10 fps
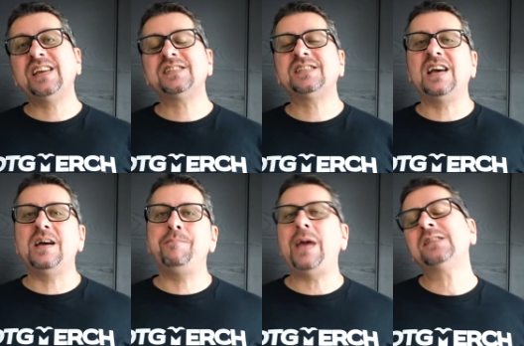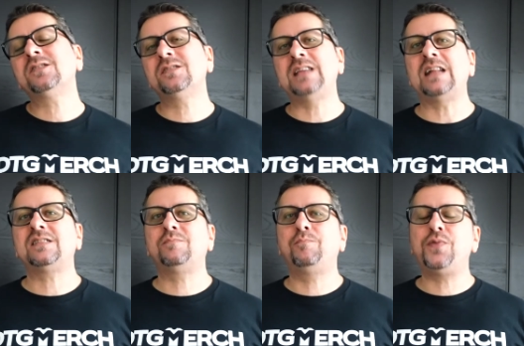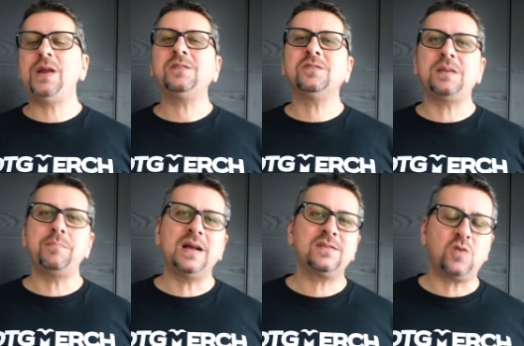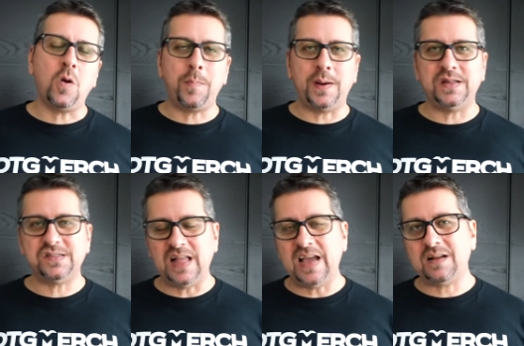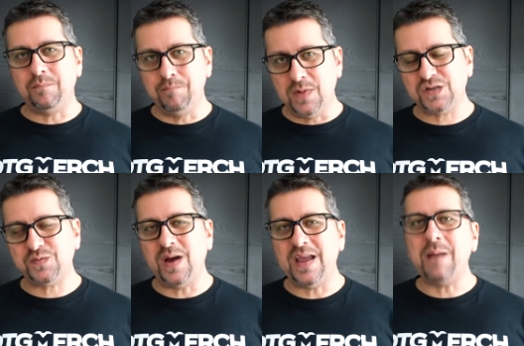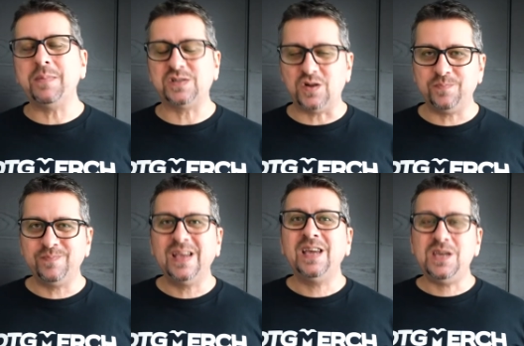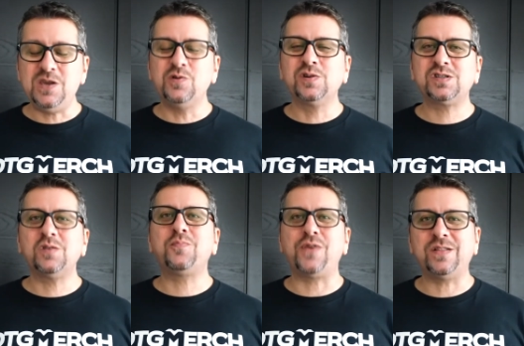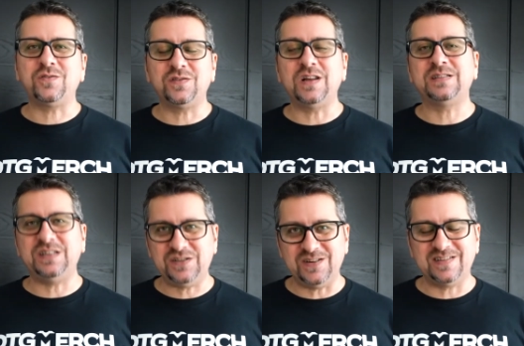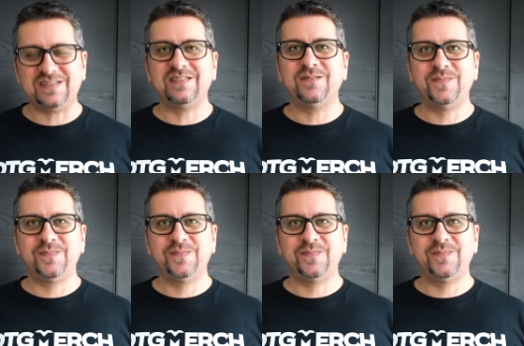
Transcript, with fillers: is the method that print-on-demand companies like Merch by Amazon use to print on their t-shirts.